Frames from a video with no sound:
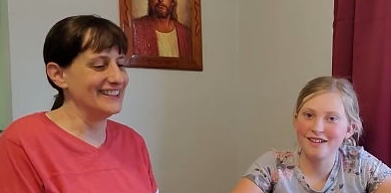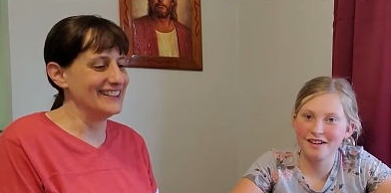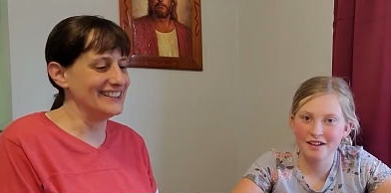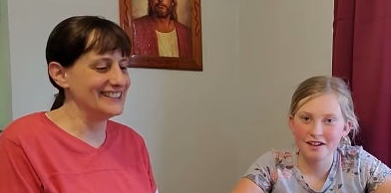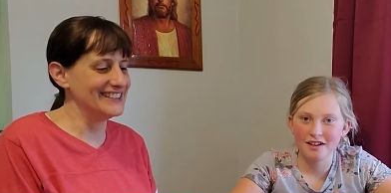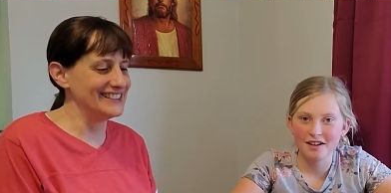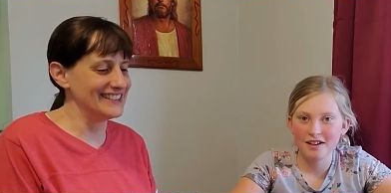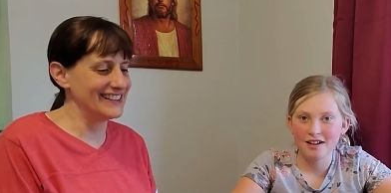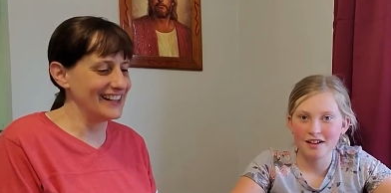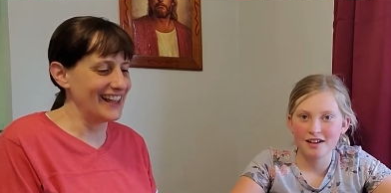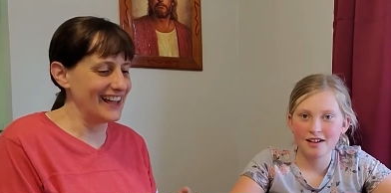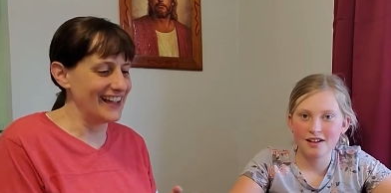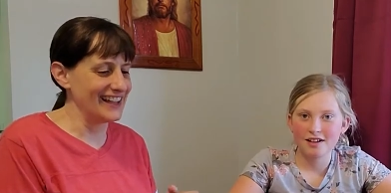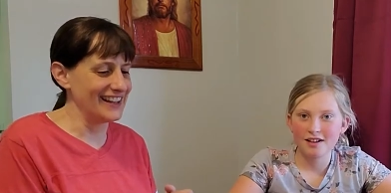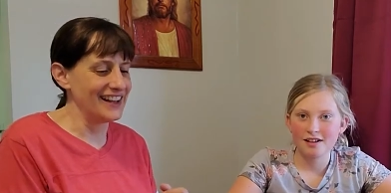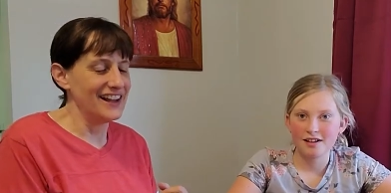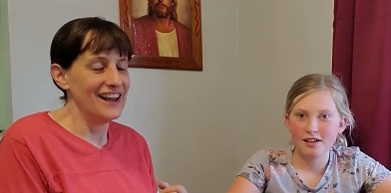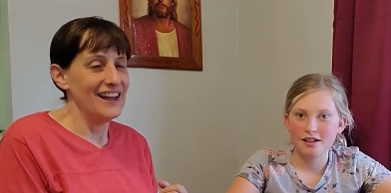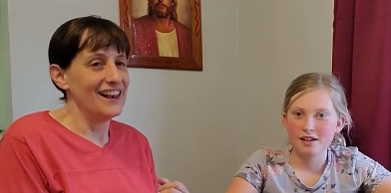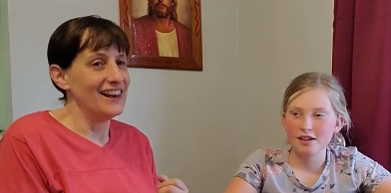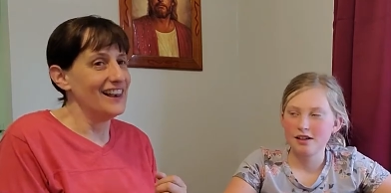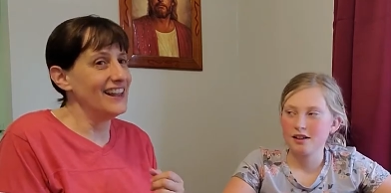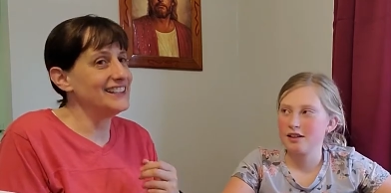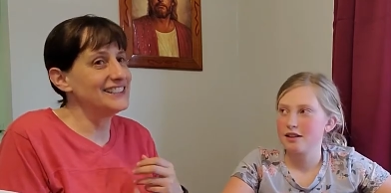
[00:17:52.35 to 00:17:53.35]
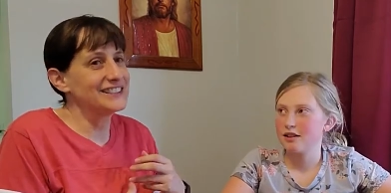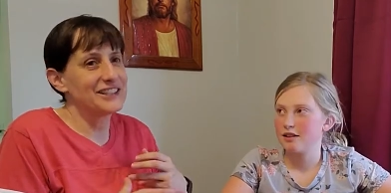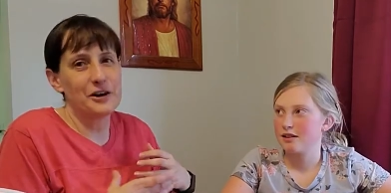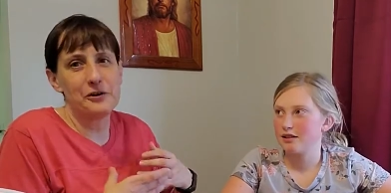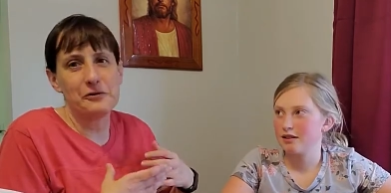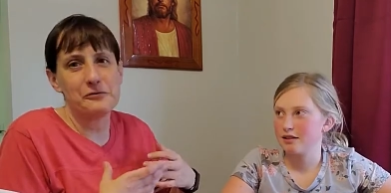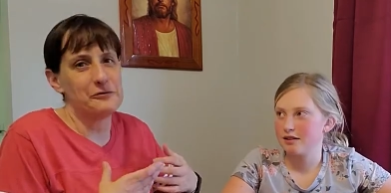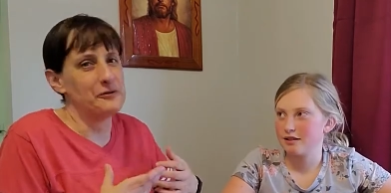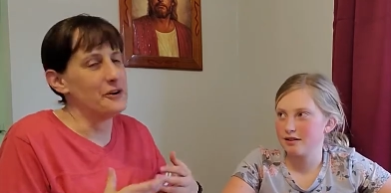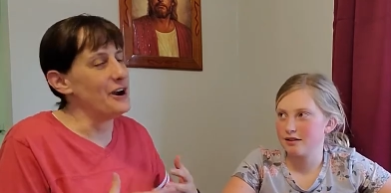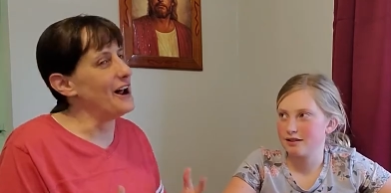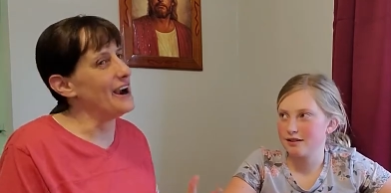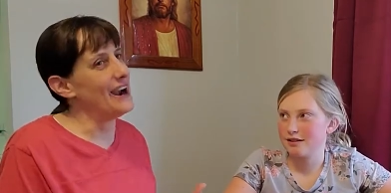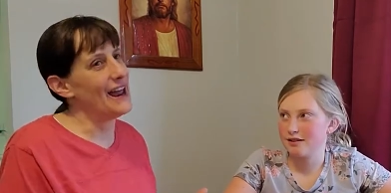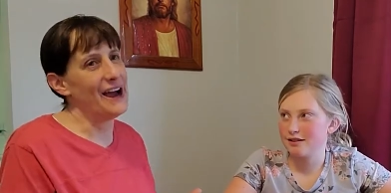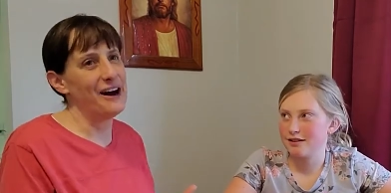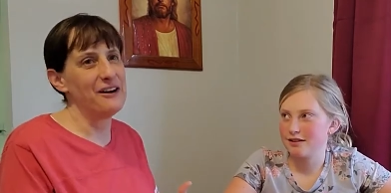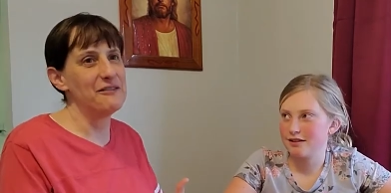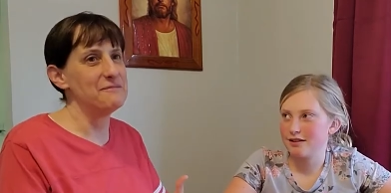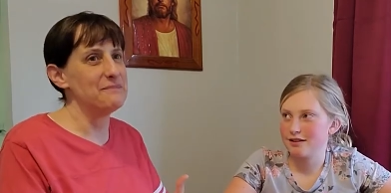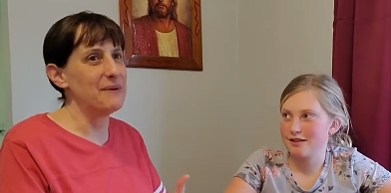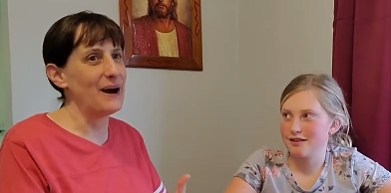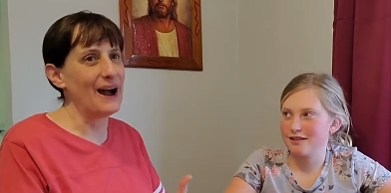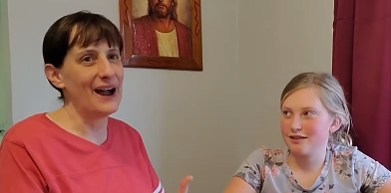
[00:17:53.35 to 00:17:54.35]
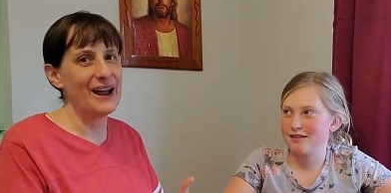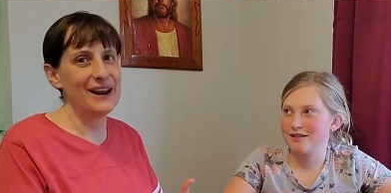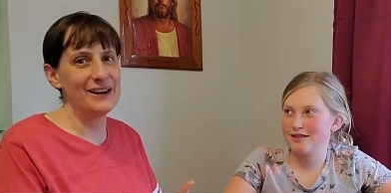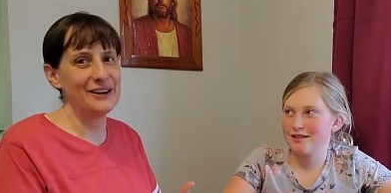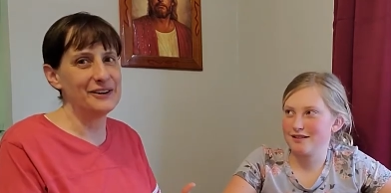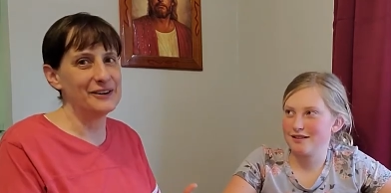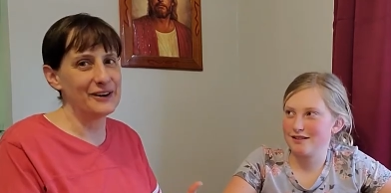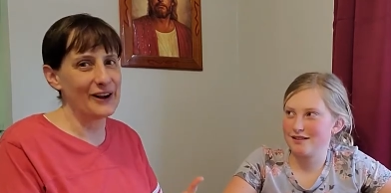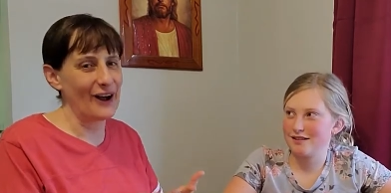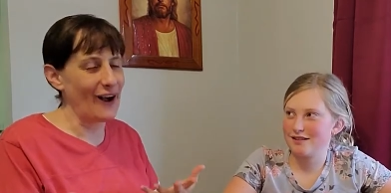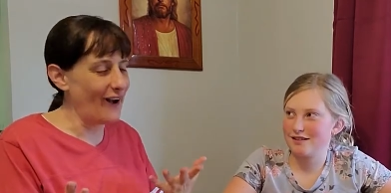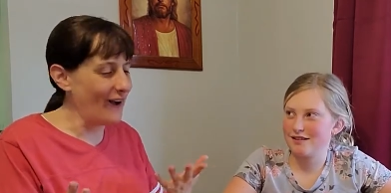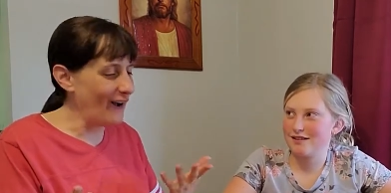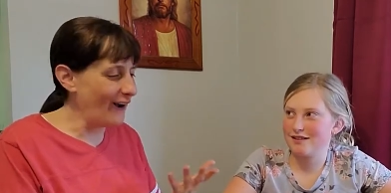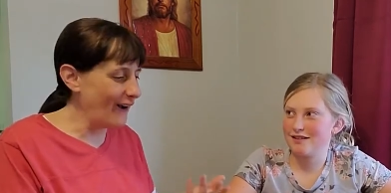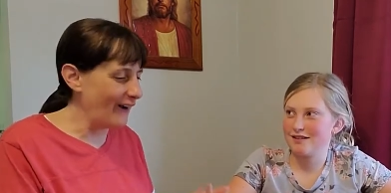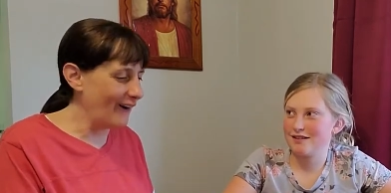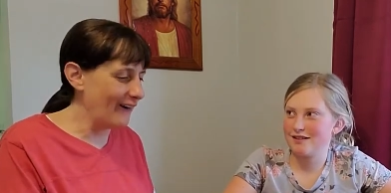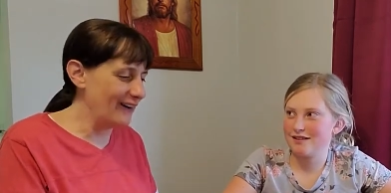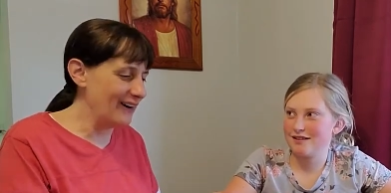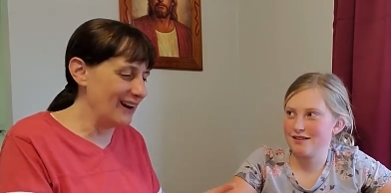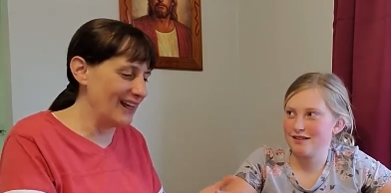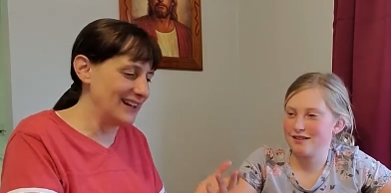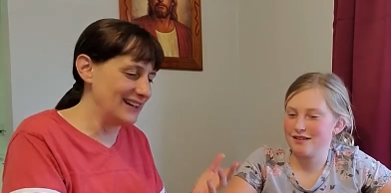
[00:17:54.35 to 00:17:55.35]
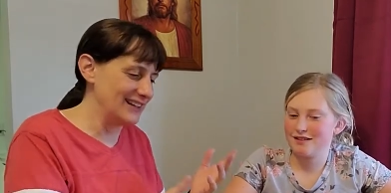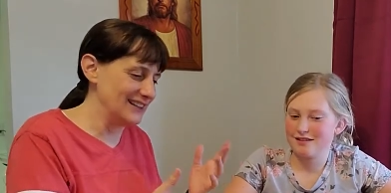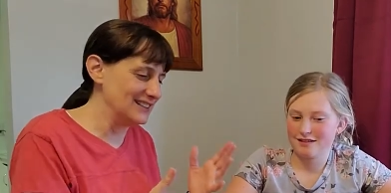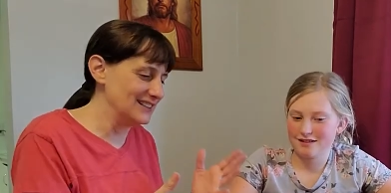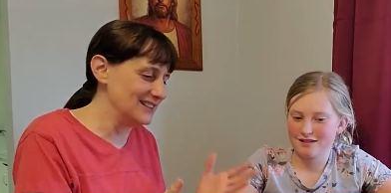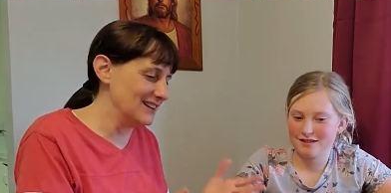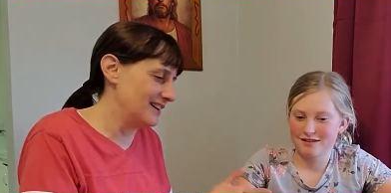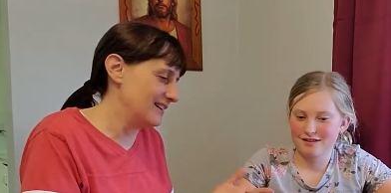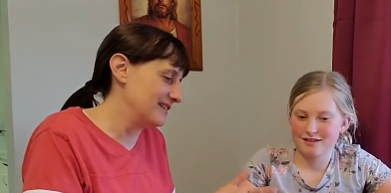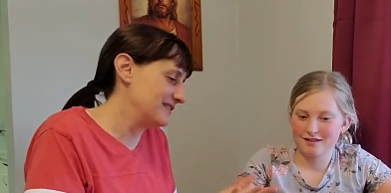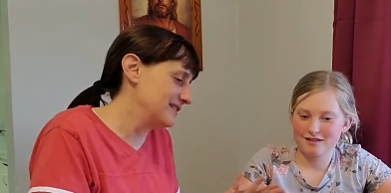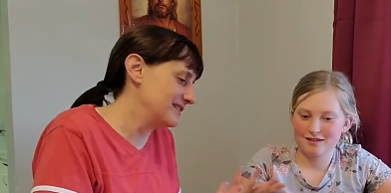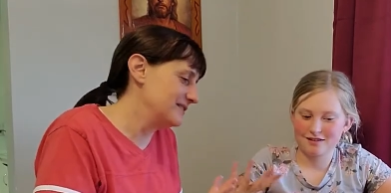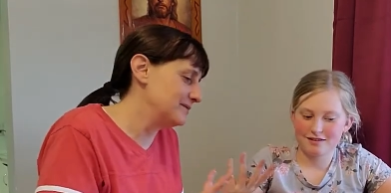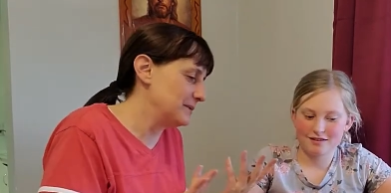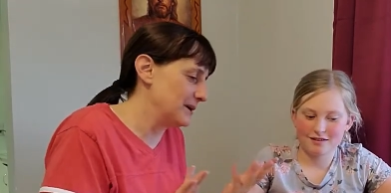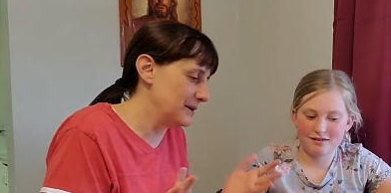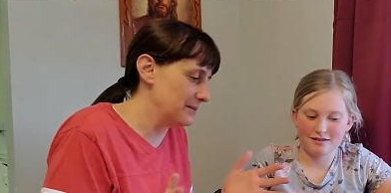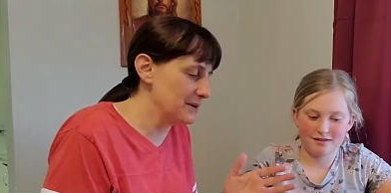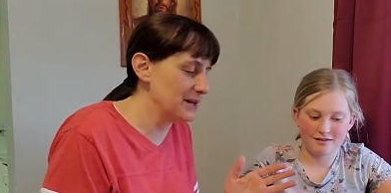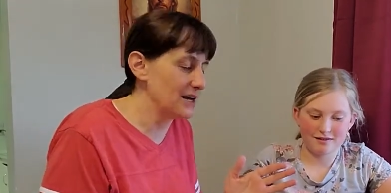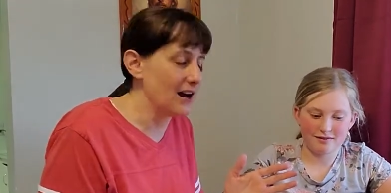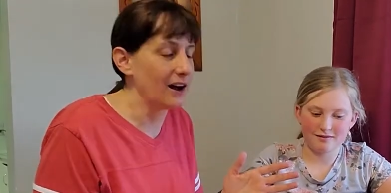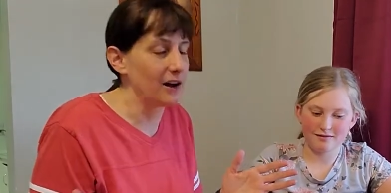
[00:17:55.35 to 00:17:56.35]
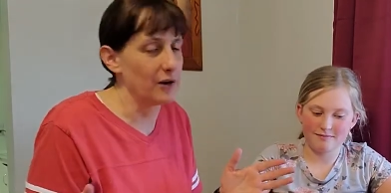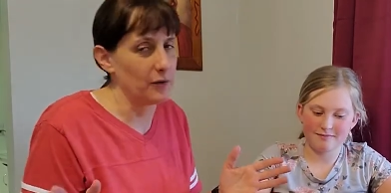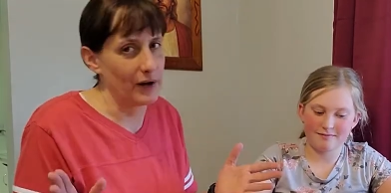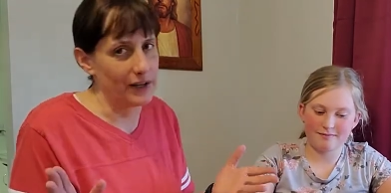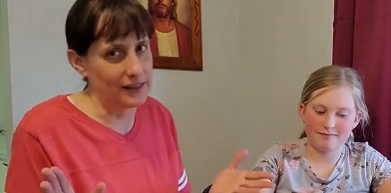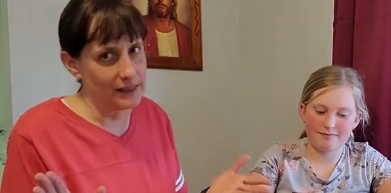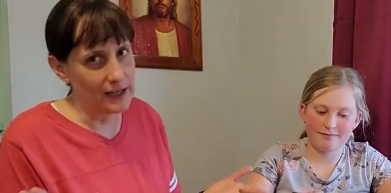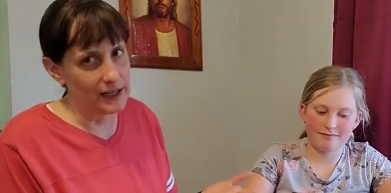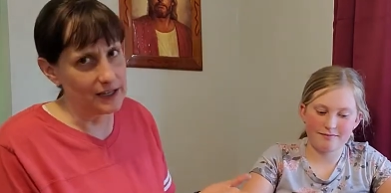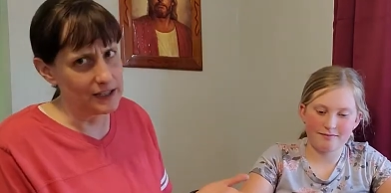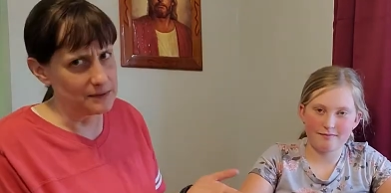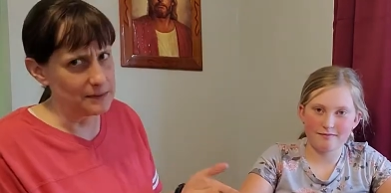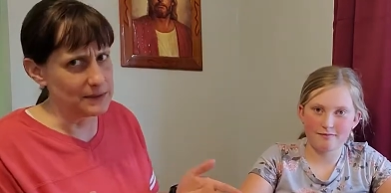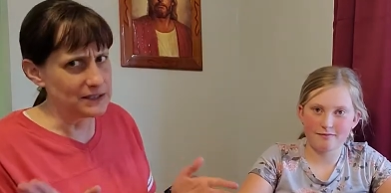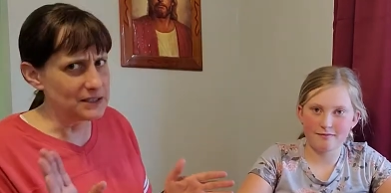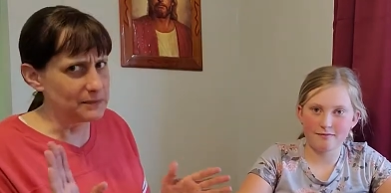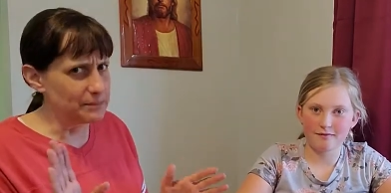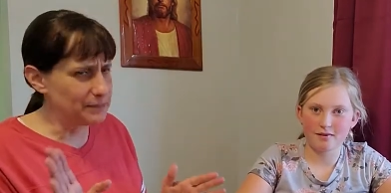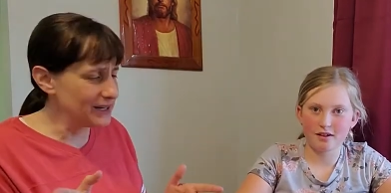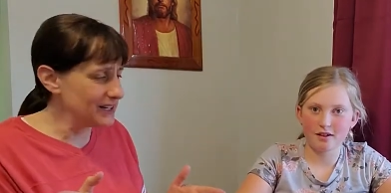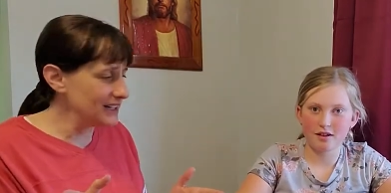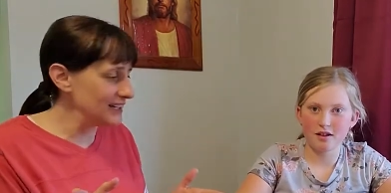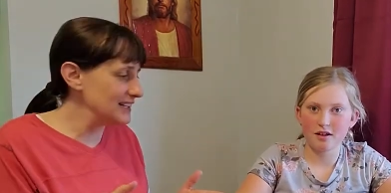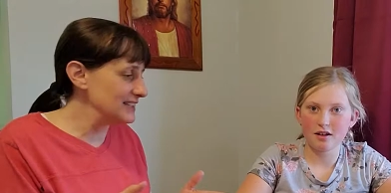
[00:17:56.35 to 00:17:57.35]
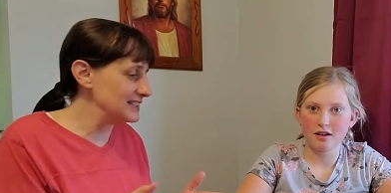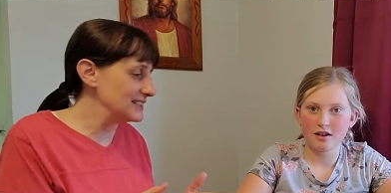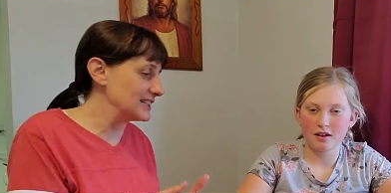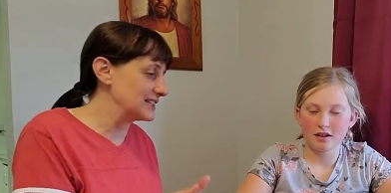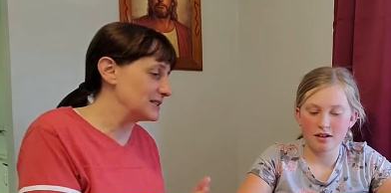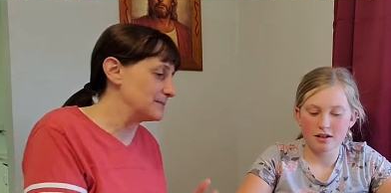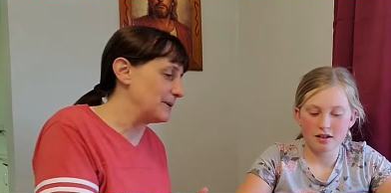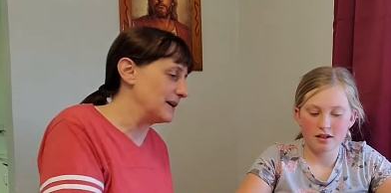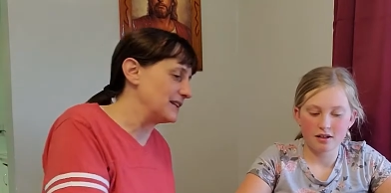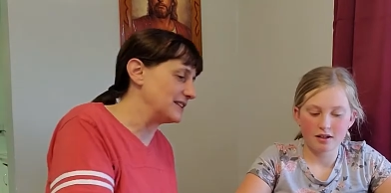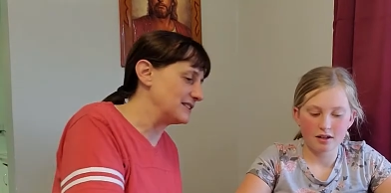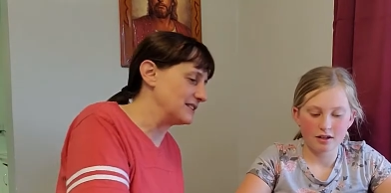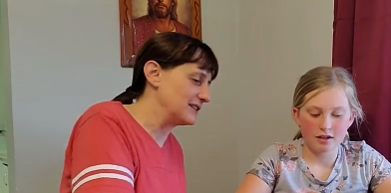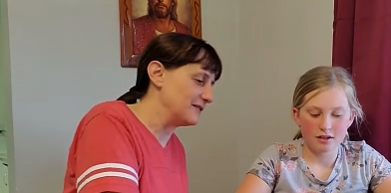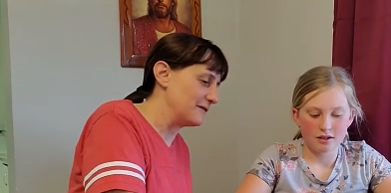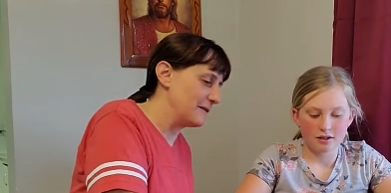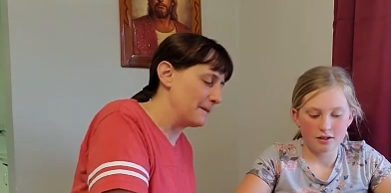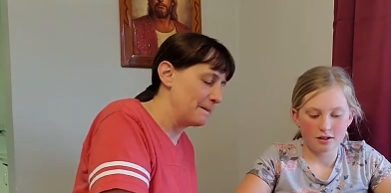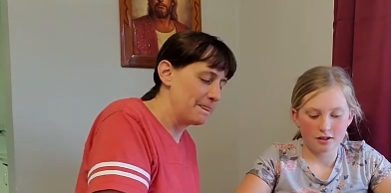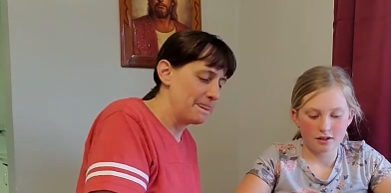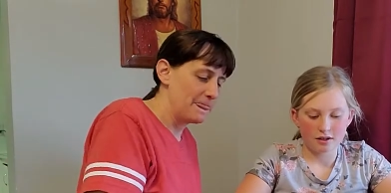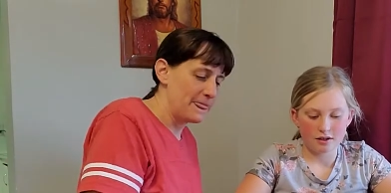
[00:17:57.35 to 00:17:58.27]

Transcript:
Speaker 1: It's like, "Let's go run out and buy a new car." Like it, uh, it maybe not quite that expensive, but it is expensive.